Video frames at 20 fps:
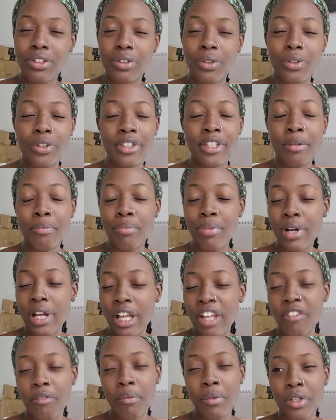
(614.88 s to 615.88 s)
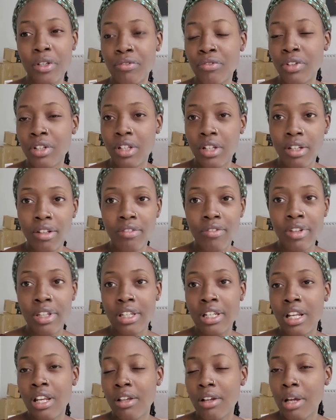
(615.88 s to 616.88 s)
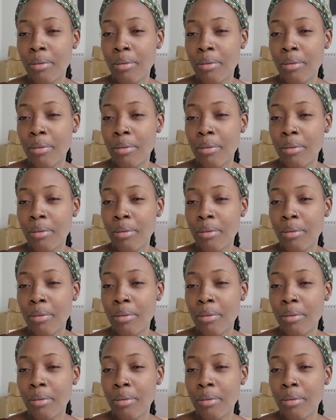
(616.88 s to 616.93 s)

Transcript: or deprive me of love and